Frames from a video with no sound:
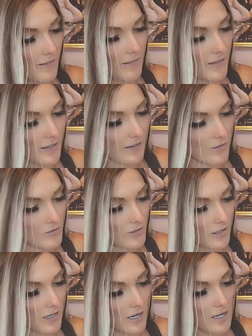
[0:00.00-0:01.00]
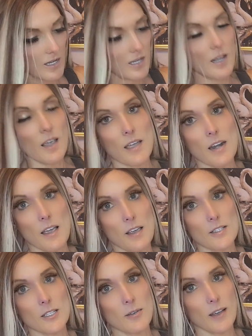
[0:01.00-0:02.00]
Okay, hold on. And I
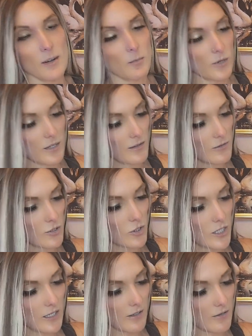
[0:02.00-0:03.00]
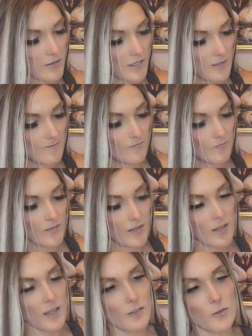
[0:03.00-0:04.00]
also got him one of those chairs.
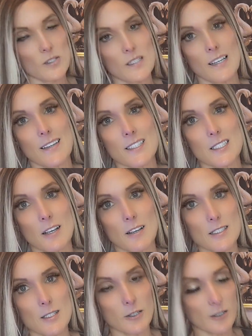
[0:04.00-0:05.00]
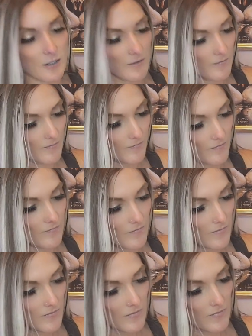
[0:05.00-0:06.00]
It looks like a saucer
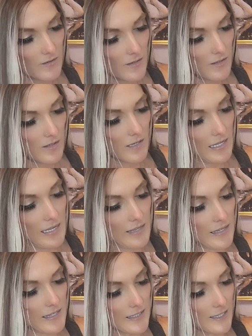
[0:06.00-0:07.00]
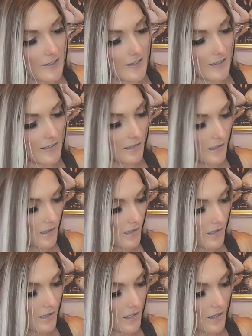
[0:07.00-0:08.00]
and they sit in it.
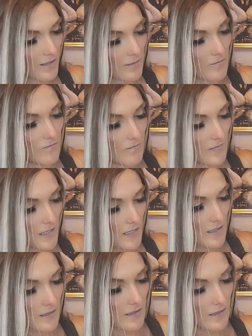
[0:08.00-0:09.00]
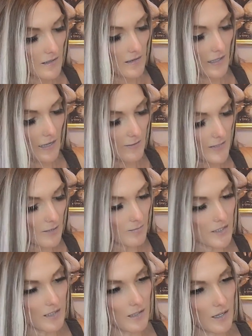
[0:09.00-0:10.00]
Um, they have
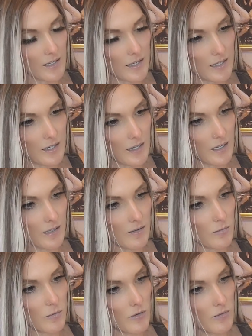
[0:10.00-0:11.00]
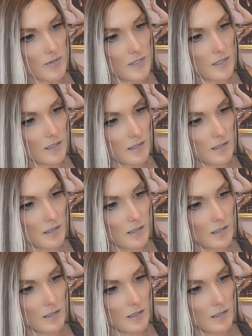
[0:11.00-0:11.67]
something like it at, where was it?